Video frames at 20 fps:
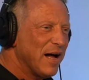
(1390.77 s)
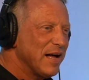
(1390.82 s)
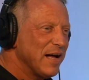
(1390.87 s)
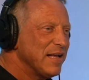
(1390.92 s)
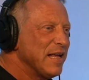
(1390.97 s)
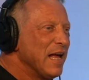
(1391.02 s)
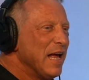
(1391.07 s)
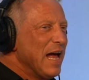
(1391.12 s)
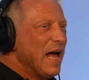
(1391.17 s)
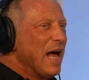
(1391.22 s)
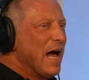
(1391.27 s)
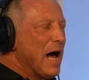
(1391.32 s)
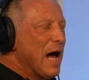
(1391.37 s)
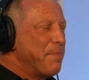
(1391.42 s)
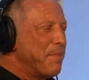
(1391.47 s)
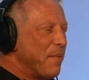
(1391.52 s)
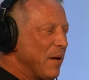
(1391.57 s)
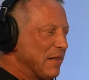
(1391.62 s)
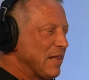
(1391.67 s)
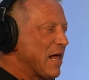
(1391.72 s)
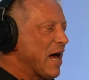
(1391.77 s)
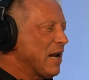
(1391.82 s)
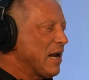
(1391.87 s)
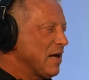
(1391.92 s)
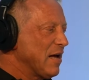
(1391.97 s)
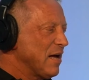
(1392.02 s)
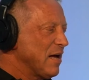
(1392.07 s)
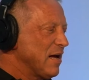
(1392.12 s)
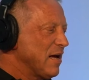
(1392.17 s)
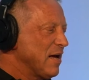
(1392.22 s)
I. A, a, lot
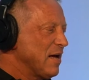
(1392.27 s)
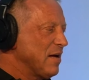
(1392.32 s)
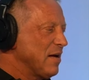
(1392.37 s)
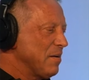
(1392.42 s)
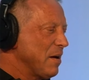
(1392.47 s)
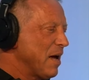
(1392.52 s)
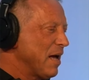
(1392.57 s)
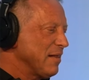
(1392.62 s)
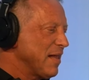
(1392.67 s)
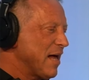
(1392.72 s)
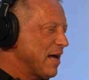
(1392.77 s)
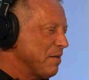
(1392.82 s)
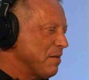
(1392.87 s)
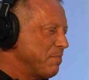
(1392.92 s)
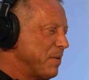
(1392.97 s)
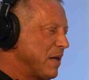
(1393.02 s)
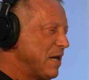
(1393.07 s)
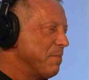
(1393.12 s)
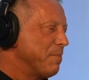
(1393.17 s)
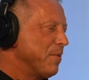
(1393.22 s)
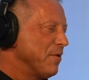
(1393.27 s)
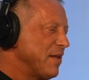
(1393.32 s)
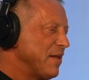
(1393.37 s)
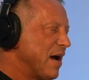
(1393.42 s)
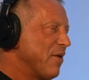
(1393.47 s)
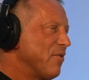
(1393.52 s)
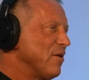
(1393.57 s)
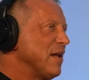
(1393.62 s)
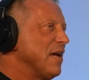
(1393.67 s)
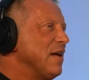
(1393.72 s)
of a lot of people
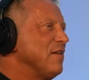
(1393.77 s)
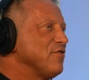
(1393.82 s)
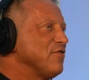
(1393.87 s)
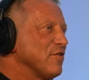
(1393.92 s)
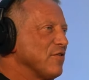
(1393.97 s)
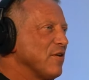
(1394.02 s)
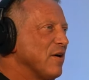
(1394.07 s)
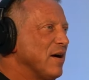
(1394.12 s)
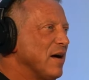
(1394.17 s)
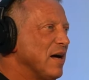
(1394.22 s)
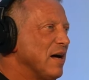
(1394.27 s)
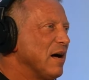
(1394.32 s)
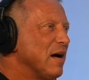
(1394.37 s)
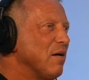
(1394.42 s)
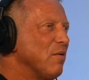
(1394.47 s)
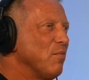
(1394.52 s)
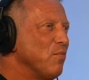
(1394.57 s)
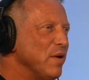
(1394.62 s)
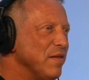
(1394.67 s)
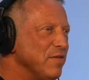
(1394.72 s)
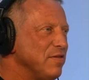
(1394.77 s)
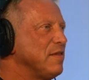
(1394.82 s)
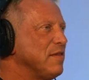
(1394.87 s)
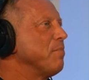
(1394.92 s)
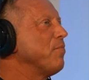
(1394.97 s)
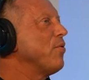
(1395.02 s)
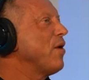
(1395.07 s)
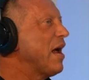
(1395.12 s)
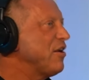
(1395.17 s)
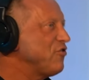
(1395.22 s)
nowadays uh, with
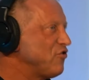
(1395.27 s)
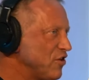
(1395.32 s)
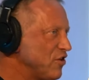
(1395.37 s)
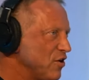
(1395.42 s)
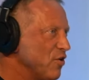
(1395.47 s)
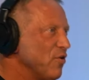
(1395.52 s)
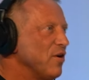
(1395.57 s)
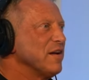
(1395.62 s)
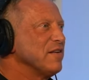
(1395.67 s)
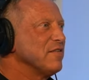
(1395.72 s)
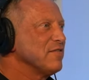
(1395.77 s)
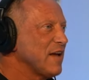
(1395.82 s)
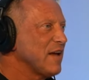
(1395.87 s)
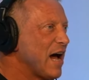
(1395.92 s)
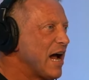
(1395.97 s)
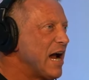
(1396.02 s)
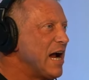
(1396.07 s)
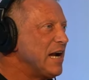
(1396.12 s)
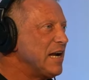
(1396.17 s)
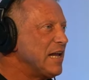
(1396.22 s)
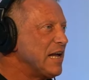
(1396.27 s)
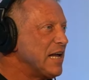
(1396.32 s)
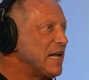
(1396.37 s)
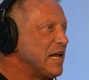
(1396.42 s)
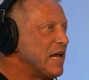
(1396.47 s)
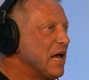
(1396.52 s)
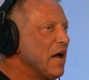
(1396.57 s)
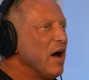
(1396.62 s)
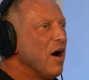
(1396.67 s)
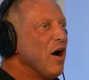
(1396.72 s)
depression or anxiety
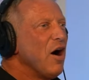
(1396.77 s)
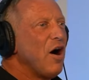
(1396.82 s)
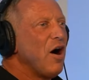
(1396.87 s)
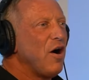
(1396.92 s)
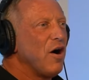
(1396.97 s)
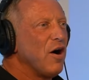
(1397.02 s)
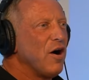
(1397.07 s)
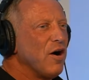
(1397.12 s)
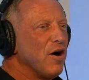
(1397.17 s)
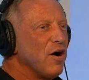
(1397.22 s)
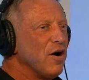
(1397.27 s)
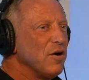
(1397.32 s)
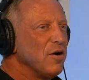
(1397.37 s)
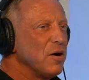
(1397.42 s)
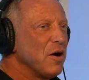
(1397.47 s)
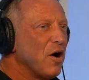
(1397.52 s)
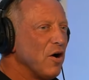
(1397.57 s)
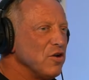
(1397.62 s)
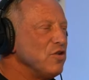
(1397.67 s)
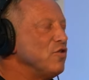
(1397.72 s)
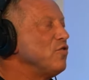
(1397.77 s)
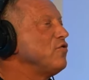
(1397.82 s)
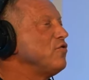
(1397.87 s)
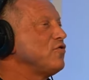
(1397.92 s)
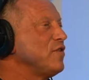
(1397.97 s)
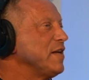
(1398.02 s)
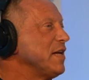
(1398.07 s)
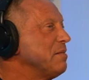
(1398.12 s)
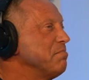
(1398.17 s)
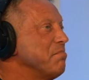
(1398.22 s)
right are are
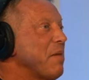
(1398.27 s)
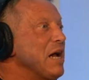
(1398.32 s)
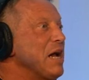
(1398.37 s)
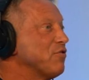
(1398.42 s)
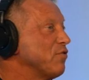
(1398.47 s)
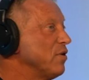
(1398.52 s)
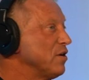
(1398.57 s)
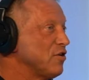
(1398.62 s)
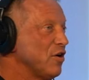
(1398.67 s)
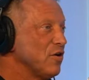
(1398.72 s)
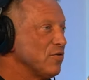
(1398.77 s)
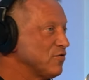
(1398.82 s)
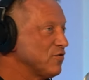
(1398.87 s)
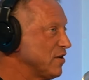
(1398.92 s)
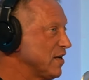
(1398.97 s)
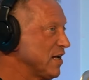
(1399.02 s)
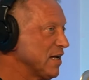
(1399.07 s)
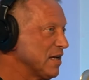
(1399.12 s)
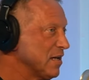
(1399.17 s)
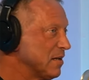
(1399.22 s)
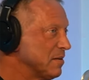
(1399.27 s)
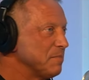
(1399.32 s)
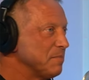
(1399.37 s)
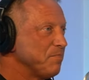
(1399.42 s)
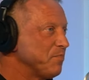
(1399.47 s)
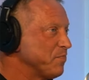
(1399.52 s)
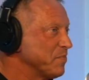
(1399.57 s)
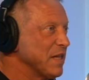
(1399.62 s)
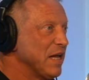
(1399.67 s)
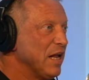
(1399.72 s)
using microdosing,
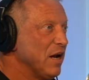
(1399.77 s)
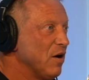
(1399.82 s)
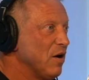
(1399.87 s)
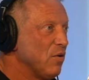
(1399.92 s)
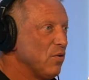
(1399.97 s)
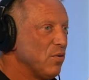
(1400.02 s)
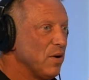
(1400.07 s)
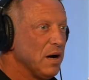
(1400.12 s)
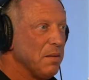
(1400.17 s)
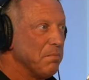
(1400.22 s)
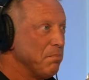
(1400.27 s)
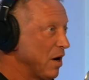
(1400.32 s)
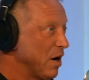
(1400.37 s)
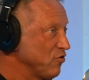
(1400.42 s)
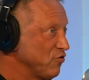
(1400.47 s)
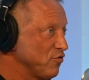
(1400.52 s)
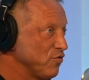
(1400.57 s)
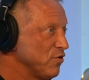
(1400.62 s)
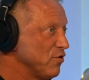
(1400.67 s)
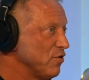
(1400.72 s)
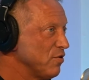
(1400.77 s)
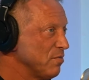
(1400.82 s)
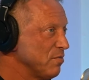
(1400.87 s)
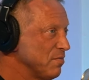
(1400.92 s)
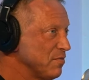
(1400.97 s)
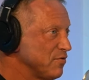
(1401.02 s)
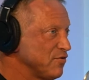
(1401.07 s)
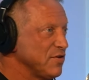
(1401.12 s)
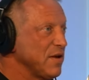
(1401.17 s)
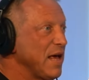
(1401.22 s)
you know, uh,
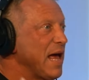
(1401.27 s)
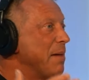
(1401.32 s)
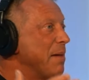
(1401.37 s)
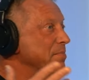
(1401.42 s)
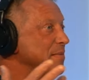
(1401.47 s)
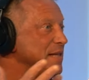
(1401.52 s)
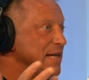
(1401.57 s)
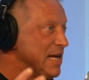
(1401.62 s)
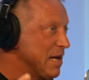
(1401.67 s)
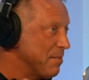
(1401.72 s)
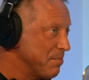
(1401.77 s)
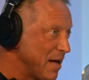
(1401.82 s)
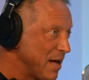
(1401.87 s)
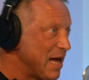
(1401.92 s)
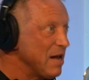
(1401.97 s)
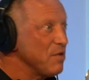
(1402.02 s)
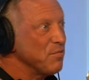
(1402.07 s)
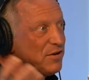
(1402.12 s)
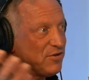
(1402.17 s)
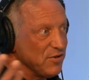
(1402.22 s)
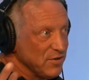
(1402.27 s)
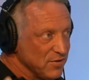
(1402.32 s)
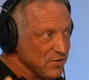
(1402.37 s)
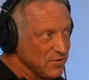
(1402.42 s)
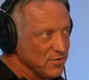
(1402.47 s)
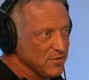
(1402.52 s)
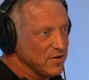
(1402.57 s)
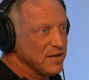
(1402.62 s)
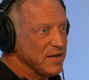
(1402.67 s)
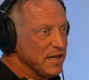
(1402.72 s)
mushrooms, MDMA, which
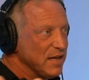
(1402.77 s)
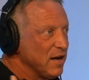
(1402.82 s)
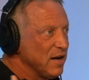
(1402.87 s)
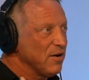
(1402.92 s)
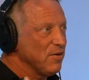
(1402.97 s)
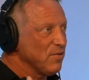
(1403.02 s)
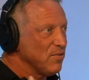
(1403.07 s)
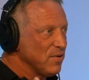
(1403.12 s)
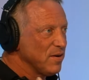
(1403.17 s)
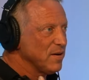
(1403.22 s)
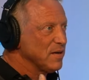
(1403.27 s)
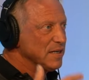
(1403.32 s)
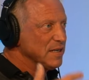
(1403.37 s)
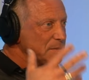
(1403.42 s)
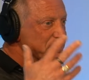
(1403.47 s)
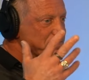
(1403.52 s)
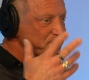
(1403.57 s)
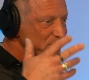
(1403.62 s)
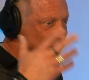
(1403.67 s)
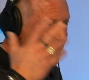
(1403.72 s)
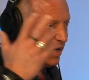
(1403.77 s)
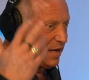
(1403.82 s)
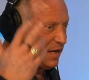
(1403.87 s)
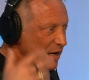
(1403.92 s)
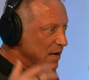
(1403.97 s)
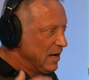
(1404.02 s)
is uh, you know uh,